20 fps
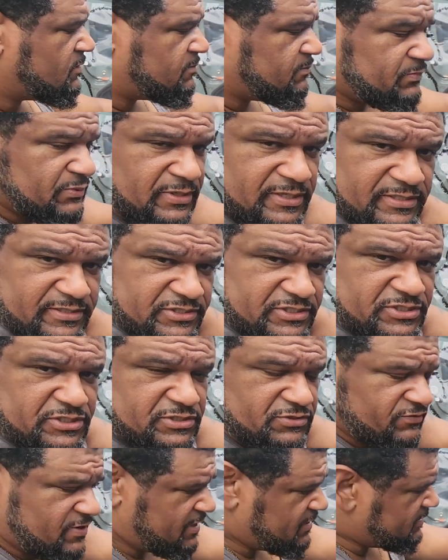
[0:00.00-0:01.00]
put just
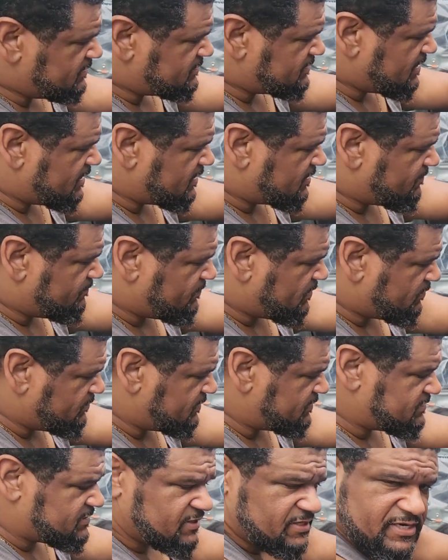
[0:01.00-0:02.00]
a regular set of
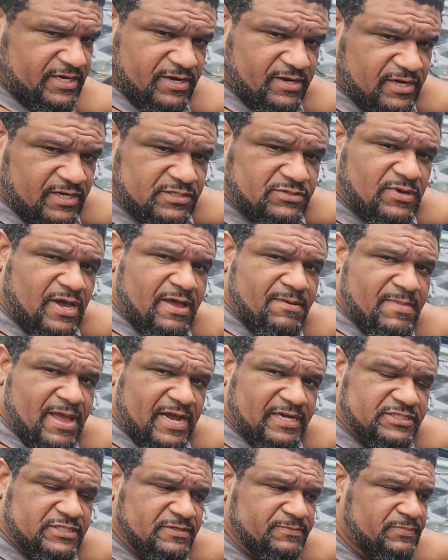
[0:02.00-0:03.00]
components in here. That's why I'm
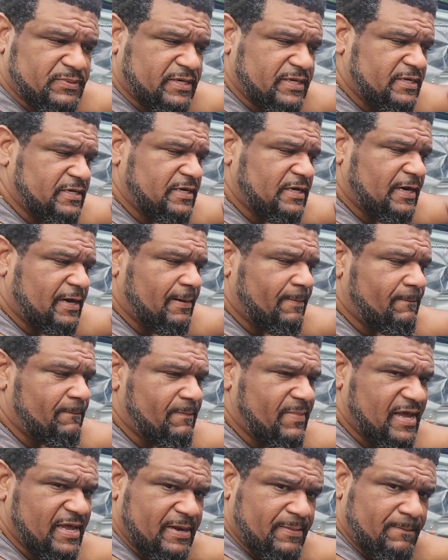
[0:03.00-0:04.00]
actually putting a
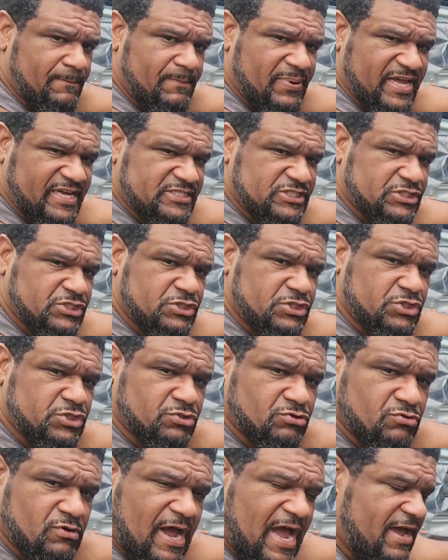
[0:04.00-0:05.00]
mid-bass
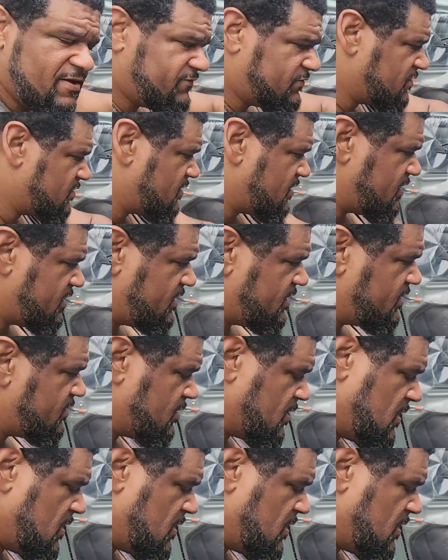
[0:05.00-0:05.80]
driver in here.